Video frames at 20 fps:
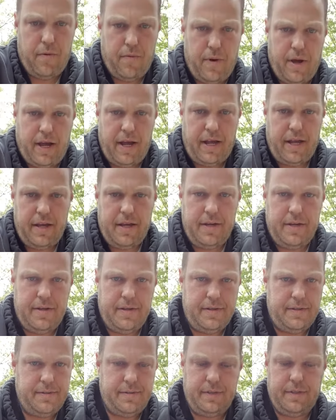away.
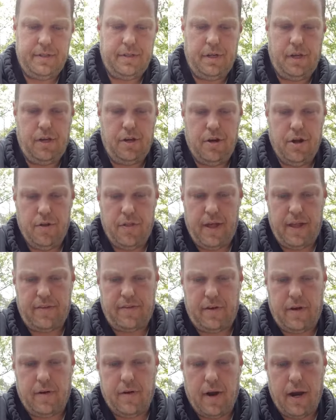You know that's
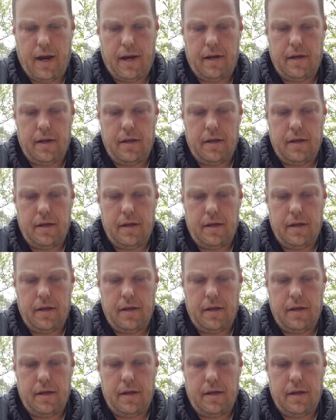not right.